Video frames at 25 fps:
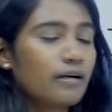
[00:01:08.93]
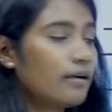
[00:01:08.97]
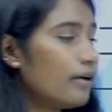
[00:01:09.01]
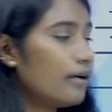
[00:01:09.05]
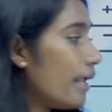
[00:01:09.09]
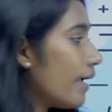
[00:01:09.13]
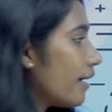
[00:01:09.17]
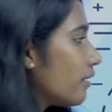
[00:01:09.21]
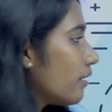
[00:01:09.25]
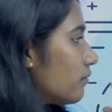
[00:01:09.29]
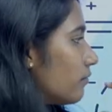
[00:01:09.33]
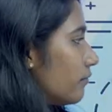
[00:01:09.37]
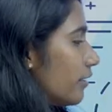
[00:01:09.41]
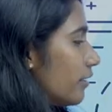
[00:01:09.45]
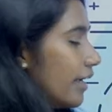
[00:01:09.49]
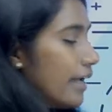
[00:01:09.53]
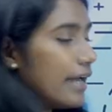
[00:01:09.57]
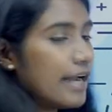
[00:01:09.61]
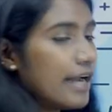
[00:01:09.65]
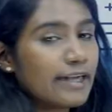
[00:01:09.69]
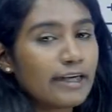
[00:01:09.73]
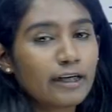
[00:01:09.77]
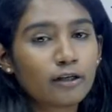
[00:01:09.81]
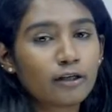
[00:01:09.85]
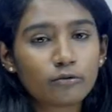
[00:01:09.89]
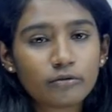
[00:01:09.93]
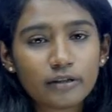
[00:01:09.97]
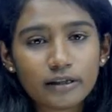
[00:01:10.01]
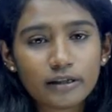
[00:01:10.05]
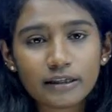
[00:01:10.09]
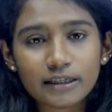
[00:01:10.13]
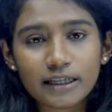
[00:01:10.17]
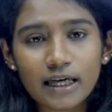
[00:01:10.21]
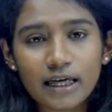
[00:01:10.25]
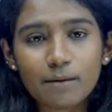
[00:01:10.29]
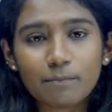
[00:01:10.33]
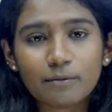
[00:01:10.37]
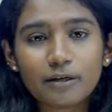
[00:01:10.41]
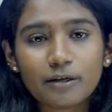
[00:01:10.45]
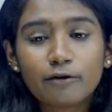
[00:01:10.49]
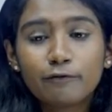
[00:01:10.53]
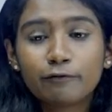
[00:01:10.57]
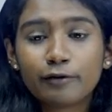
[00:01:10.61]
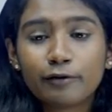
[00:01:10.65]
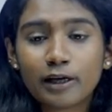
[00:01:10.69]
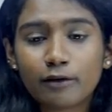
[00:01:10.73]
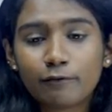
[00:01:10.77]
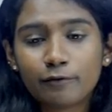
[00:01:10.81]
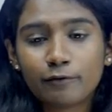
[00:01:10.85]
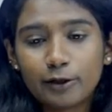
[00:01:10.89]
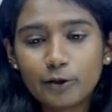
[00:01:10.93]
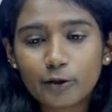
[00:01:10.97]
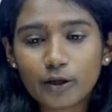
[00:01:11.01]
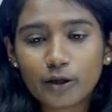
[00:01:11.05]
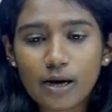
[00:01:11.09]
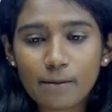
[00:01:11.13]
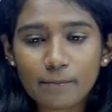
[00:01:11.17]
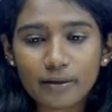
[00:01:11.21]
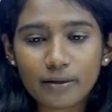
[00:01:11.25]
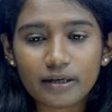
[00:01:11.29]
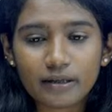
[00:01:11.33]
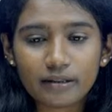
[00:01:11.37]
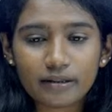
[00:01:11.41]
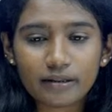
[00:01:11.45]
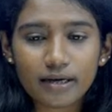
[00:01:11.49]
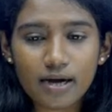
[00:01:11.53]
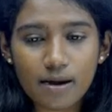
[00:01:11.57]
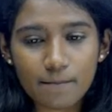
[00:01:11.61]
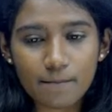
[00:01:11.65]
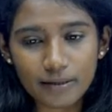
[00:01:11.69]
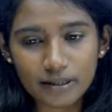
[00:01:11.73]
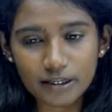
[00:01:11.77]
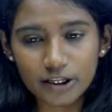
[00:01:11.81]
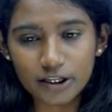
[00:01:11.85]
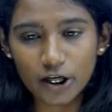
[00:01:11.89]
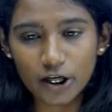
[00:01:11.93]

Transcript: like related to this chapter, feel free to comment in the comment